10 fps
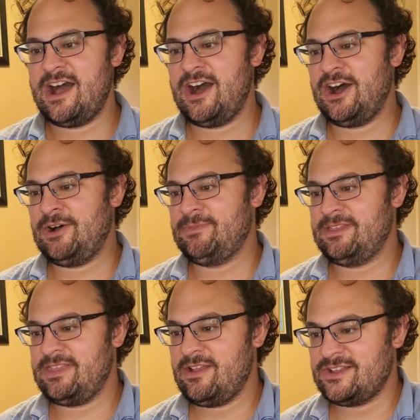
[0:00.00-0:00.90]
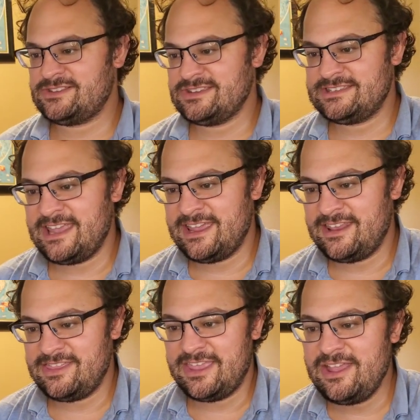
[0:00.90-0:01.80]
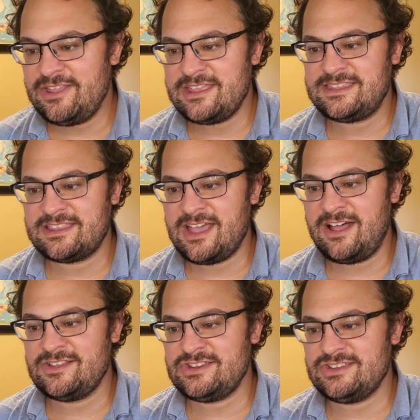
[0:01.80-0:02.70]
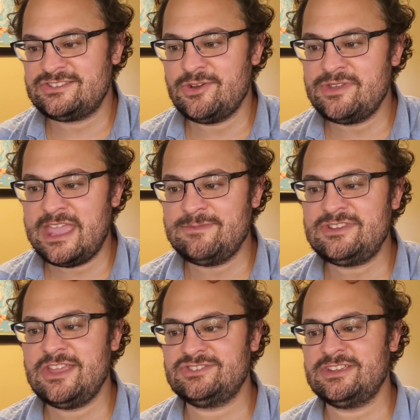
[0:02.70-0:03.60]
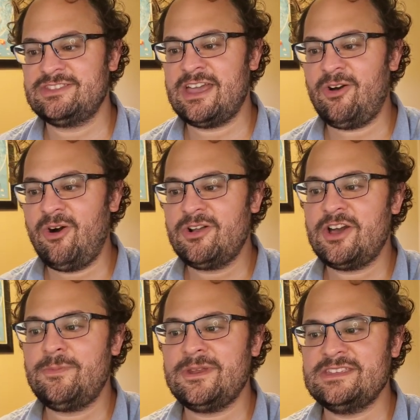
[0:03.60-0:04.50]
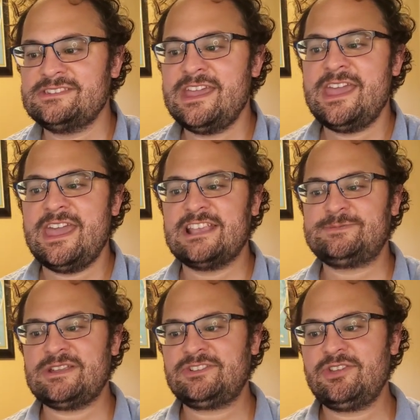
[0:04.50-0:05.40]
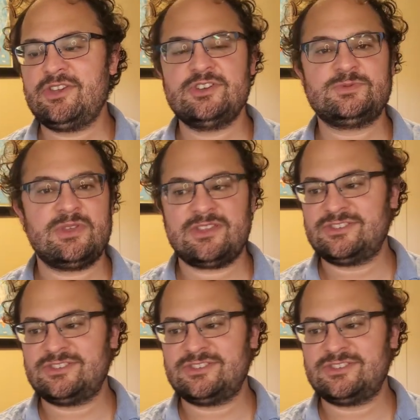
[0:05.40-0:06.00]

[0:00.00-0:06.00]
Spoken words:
And they also said the Hyliion technology is so game-changing that all companies, especially those with